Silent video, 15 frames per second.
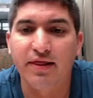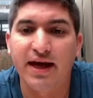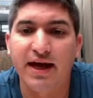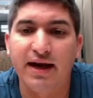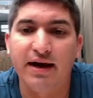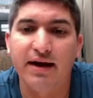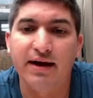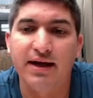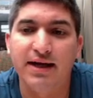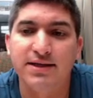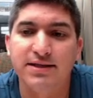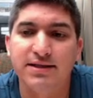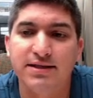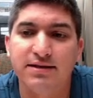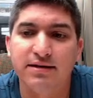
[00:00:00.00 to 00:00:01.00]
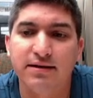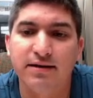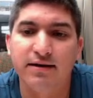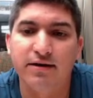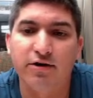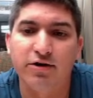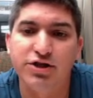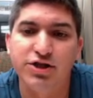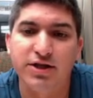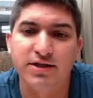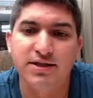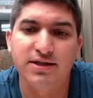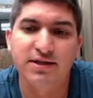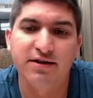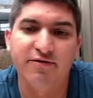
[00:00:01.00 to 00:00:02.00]
then is not
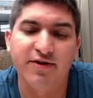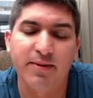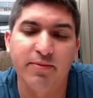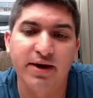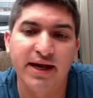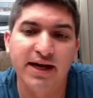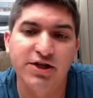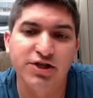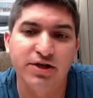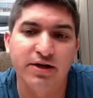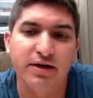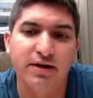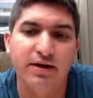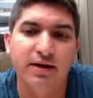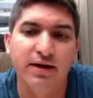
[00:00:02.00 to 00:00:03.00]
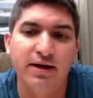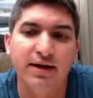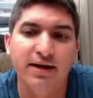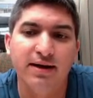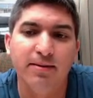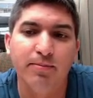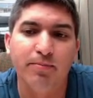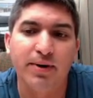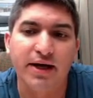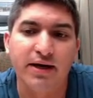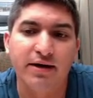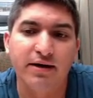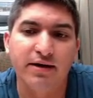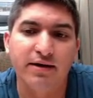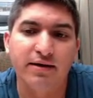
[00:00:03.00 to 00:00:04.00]
just the fabrication,
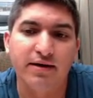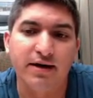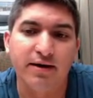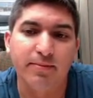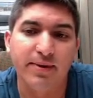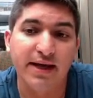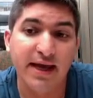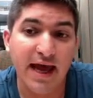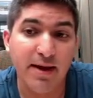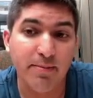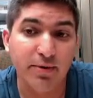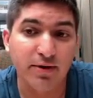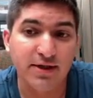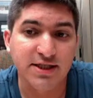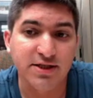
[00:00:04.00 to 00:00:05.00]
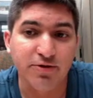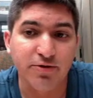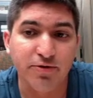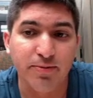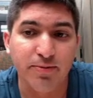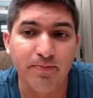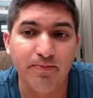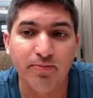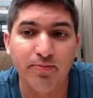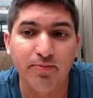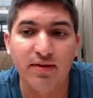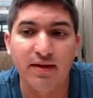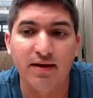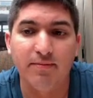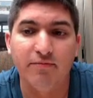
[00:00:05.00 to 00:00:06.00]
but being able to
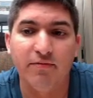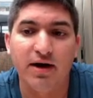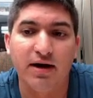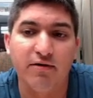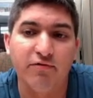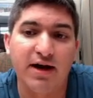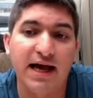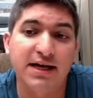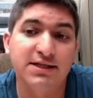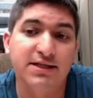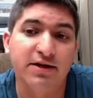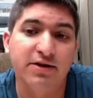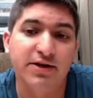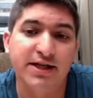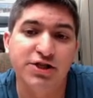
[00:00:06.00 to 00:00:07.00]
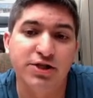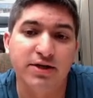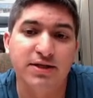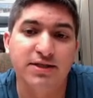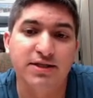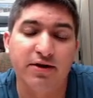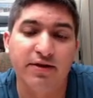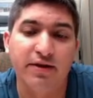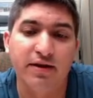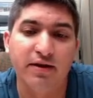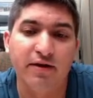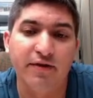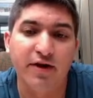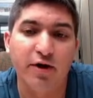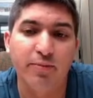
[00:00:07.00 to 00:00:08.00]
relax the conditions on
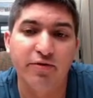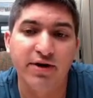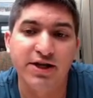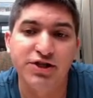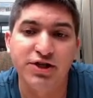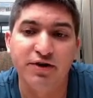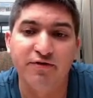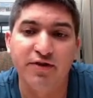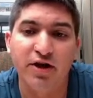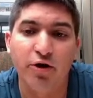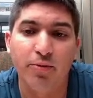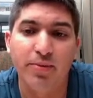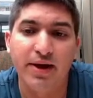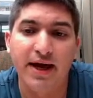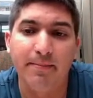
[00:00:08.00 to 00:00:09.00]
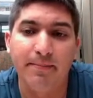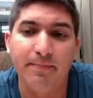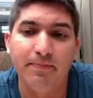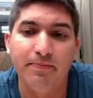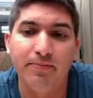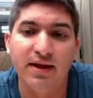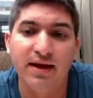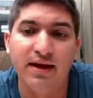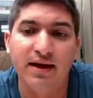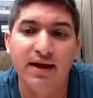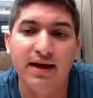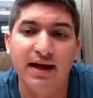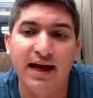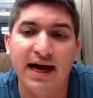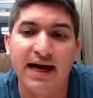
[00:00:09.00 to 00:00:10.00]
the operation of the OPM.
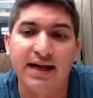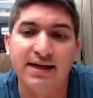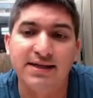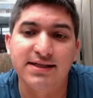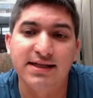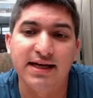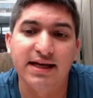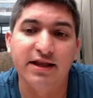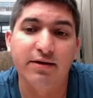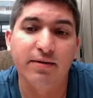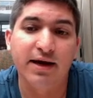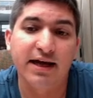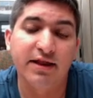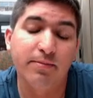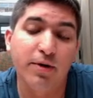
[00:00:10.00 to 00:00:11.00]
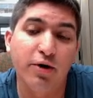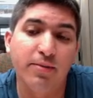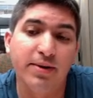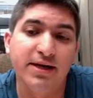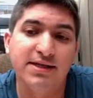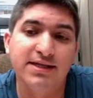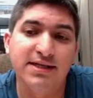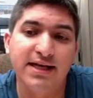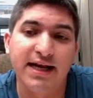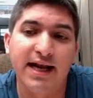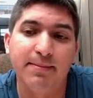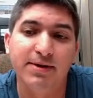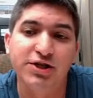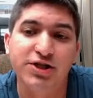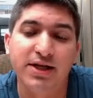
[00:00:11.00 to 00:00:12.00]
And at the moment in
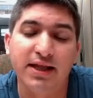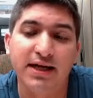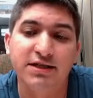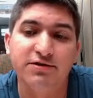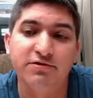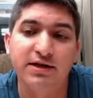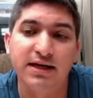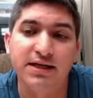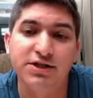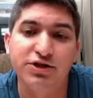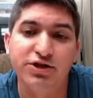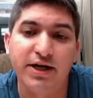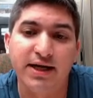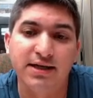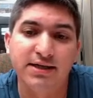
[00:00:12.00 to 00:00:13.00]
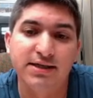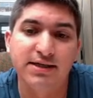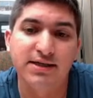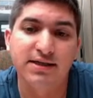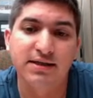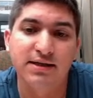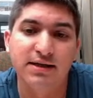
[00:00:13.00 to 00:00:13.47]
MEG, that's really strict.